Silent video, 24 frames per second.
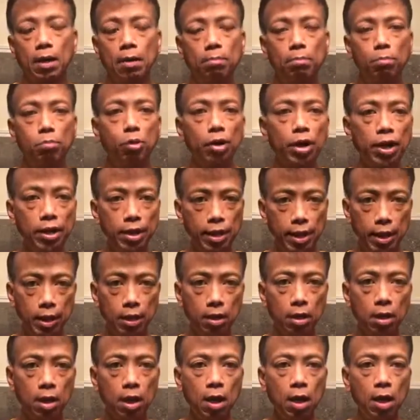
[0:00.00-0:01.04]

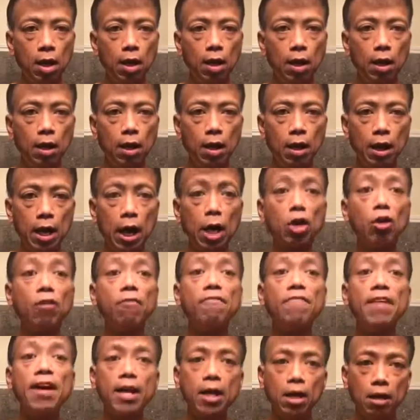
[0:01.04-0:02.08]
breathing,
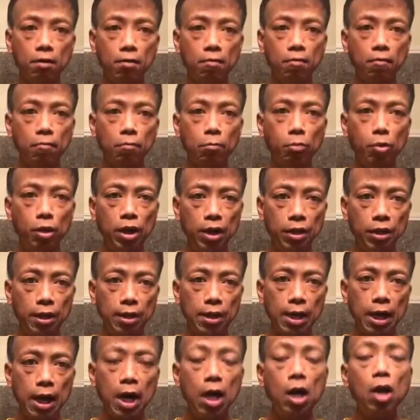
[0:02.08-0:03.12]
Ayurvedic breathing
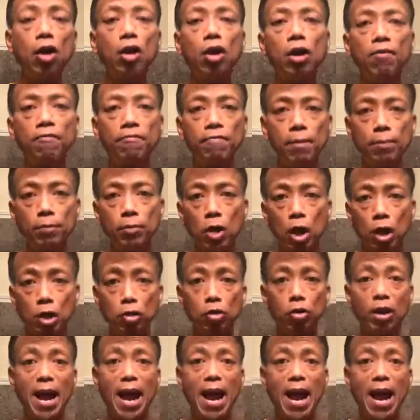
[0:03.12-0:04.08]
that I learned from Dr.